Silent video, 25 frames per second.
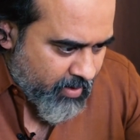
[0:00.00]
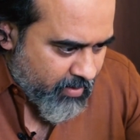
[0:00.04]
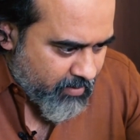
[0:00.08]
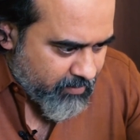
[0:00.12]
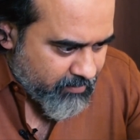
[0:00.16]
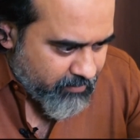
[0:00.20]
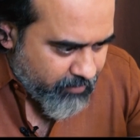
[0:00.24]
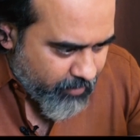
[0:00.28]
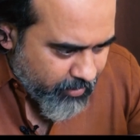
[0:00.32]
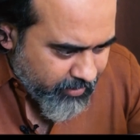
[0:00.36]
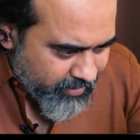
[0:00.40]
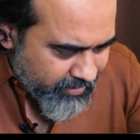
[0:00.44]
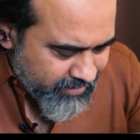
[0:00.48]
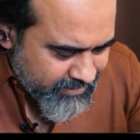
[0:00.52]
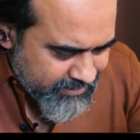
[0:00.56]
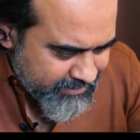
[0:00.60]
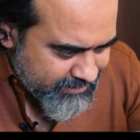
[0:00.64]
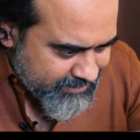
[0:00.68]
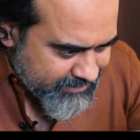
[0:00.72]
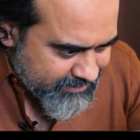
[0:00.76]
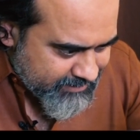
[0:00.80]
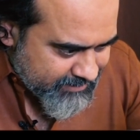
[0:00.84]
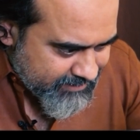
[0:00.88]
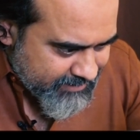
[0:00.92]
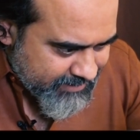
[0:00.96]
What
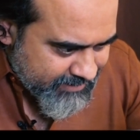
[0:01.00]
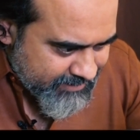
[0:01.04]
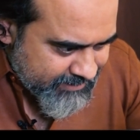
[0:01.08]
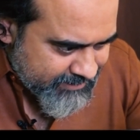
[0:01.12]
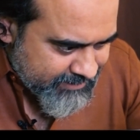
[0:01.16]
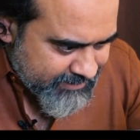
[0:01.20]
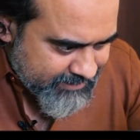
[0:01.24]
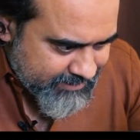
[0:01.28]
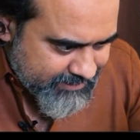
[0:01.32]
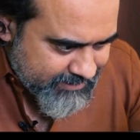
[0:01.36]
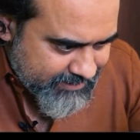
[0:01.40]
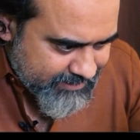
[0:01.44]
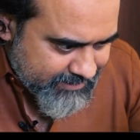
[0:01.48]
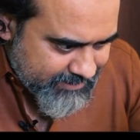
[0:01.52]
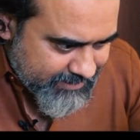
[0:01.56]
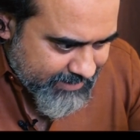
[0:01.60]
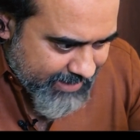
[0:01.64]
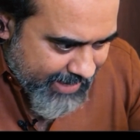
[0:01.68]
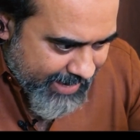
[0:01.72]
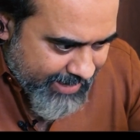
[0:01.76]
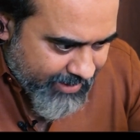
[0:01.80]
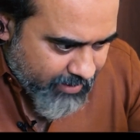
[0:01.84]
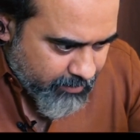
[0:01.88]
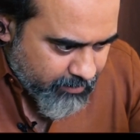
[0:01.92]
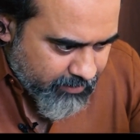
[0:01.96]
is this
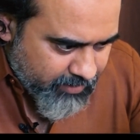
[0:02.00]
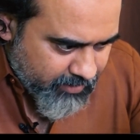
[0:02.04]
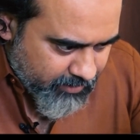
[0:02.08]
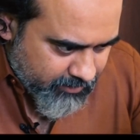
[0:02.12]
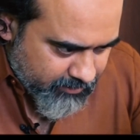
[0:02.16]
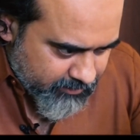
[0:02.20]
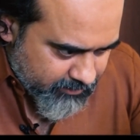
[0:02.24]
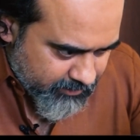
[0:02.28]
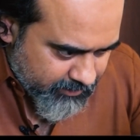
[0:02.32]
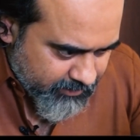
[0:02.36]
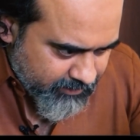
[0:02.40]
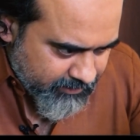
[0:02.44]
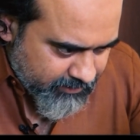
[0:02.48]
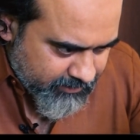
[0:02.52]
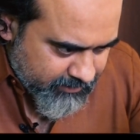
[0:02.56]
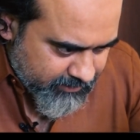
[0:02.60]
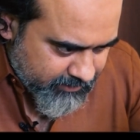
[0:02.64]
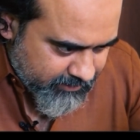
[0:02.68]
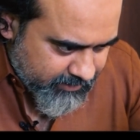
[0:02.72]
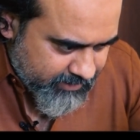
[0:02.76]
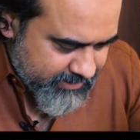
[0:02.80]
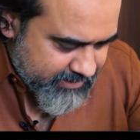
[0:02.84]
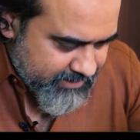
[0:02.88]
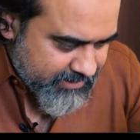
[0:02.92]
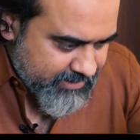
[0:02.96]
animal?
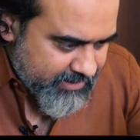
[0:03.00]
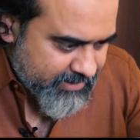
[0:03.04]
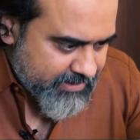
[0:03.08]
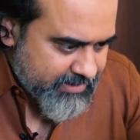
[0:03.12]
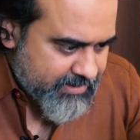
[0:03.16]
This